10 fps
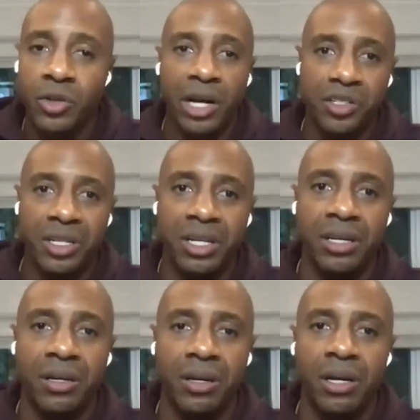to
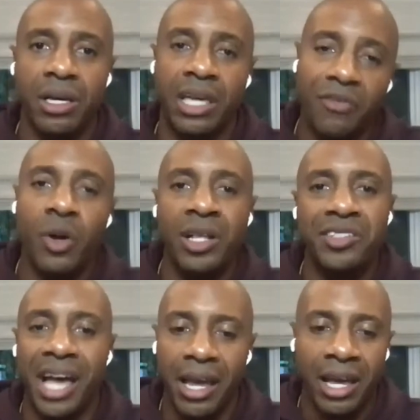actually give you
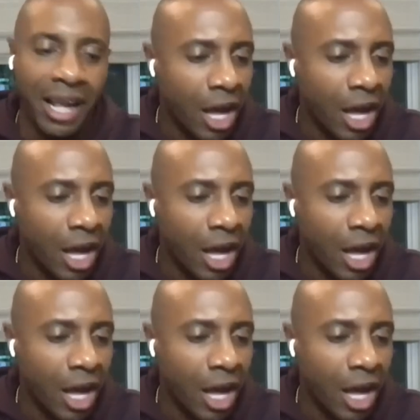insight.